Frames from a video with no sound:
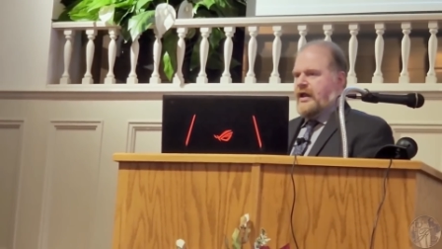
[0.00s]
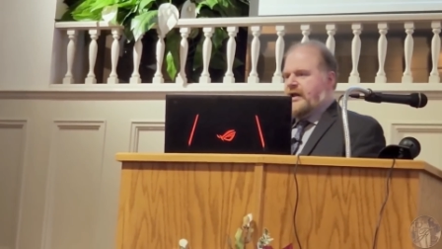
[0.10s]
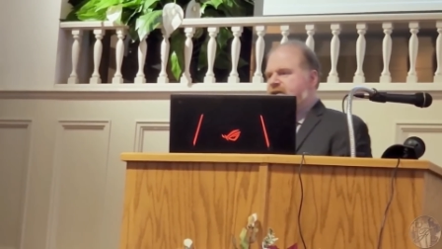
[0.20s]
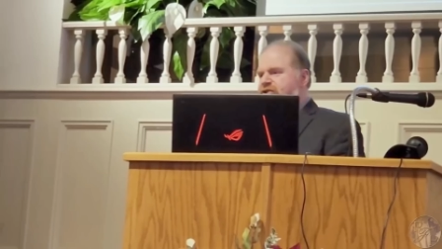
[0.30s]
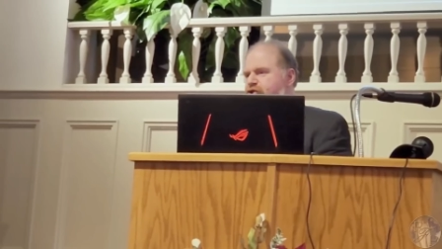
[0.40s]

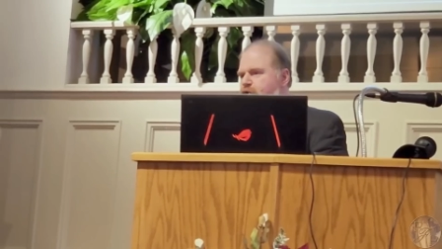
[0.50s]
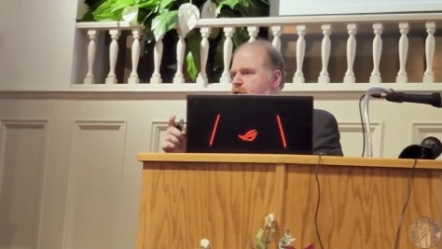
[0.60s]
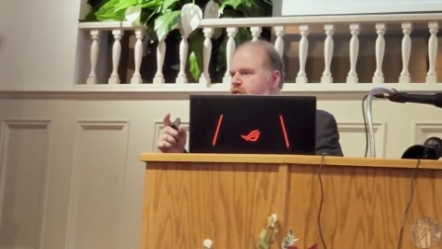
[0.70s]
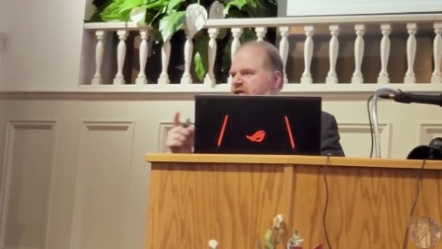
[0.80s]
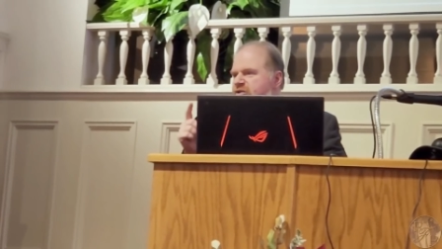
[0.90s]
And his
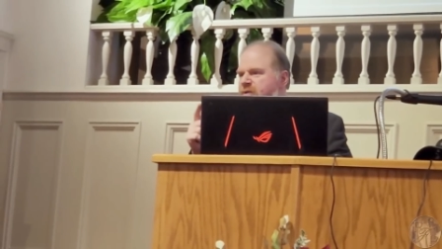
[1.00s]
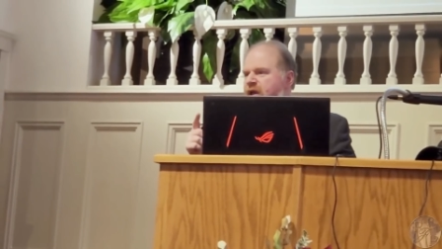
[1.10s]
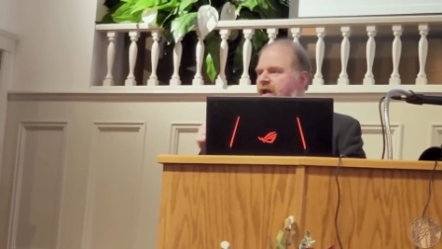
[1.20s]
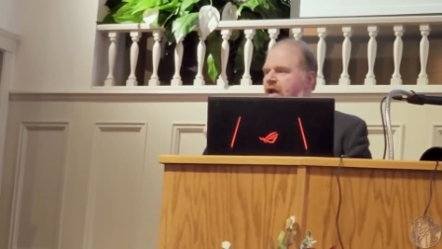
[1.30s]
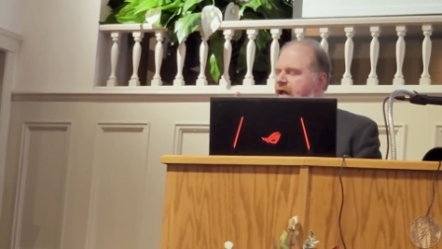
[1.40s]
truth is
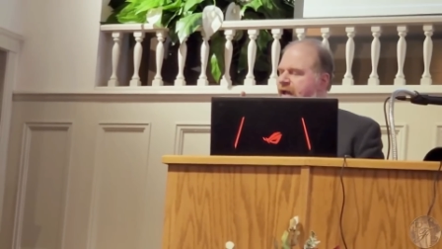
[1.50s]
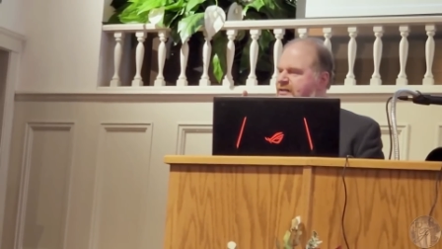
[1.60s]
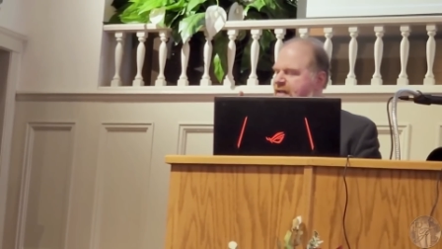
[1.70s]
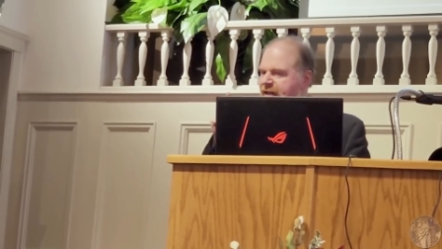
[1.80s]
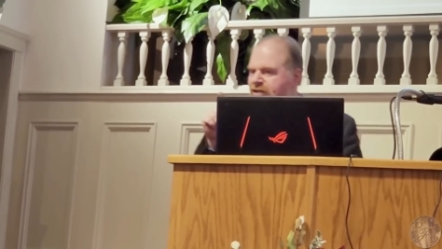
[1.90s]
being
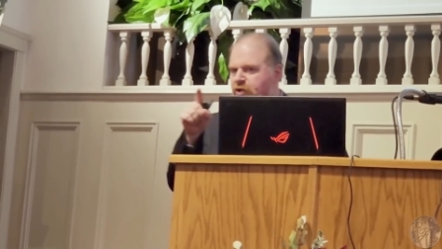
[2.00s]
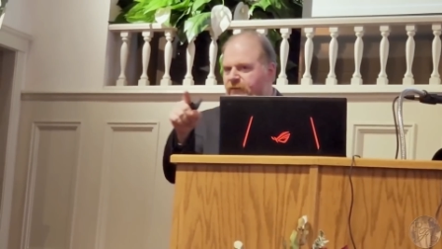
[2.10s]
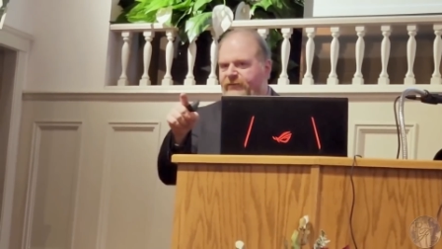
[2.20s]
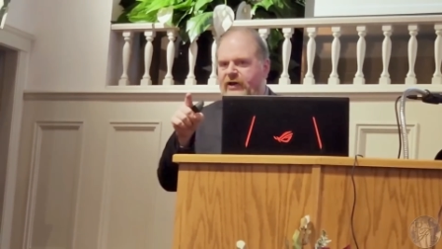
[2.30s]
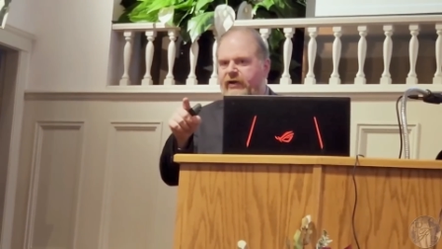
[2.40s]
is
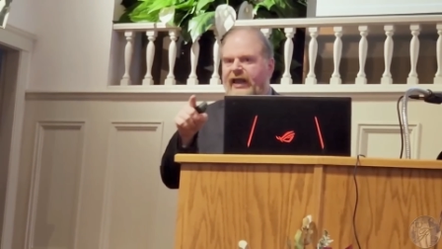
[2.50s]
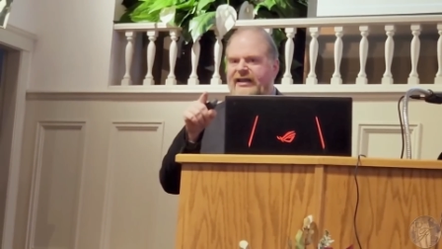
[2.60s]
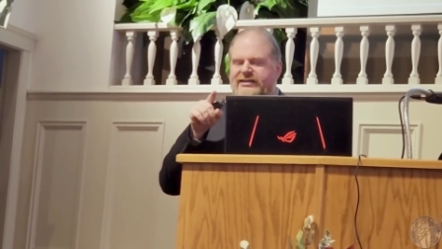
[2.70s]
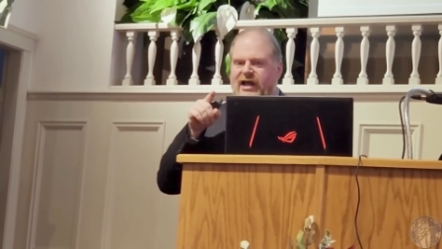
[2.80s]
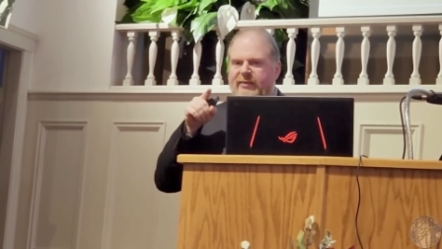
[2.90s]
interfering
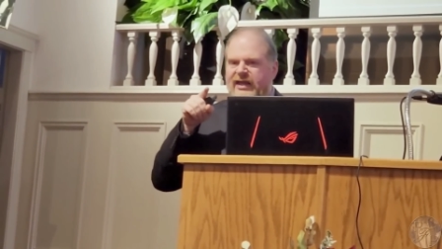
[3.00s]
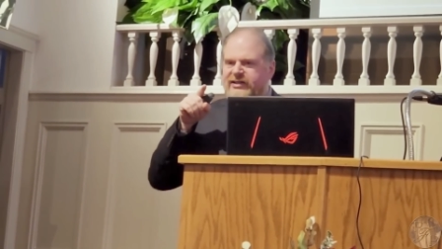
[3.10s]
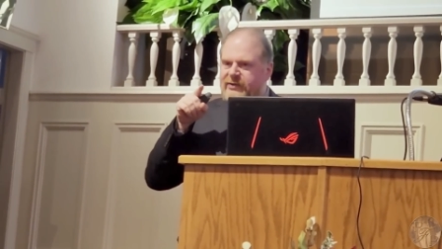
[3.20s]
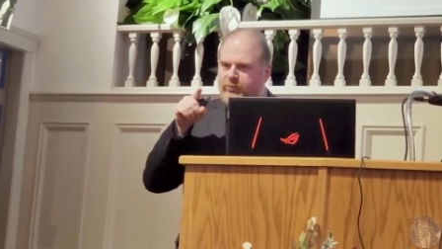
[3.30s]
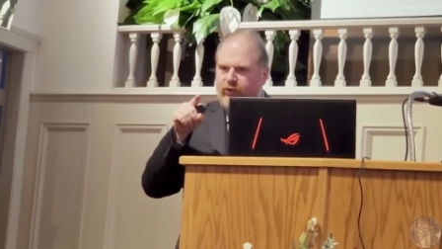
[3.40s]
and is coming
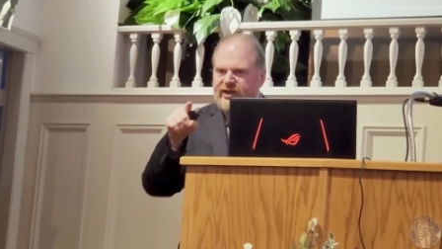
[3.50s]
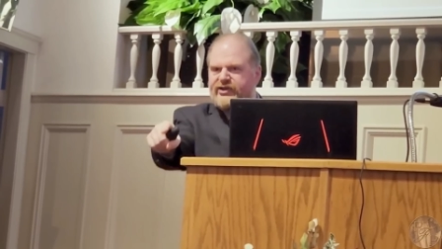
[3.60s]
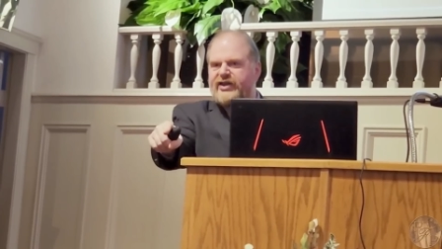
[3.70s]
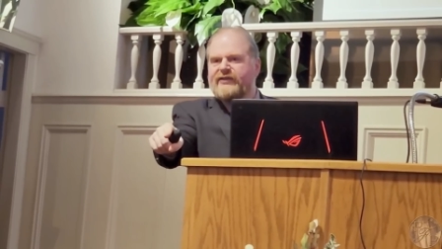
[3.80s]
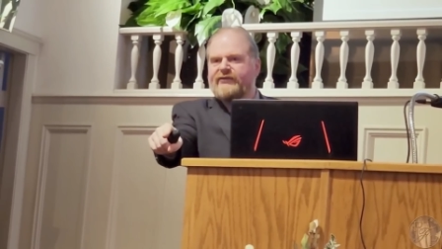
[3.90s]
into the
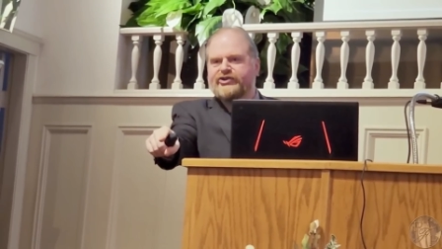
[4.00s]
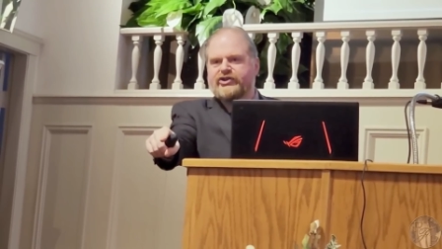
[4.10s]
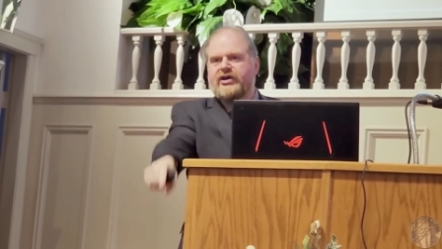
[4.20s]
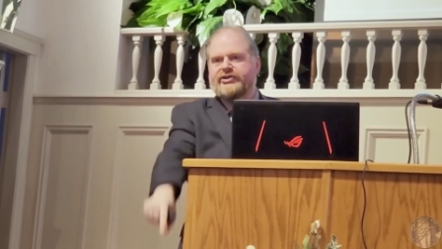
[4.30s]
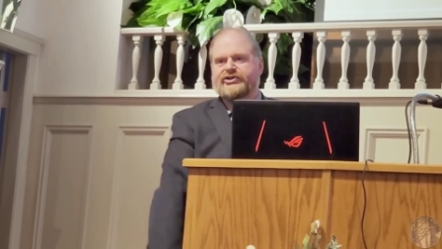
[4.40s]
precincts of the
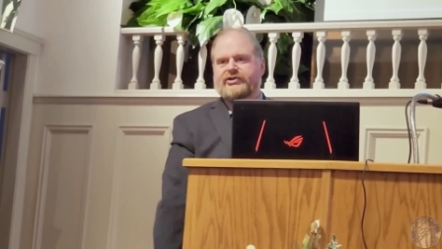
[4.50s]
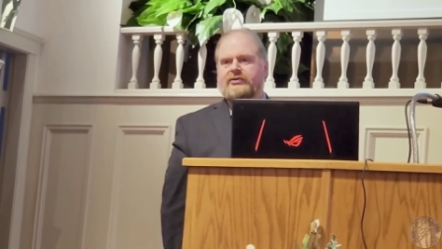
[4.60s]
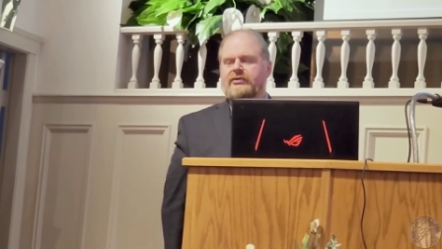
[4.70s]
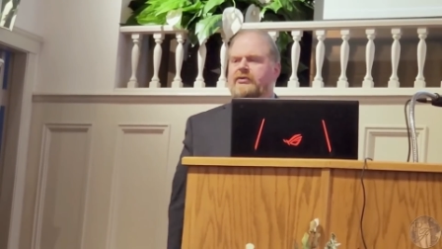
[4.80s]
church.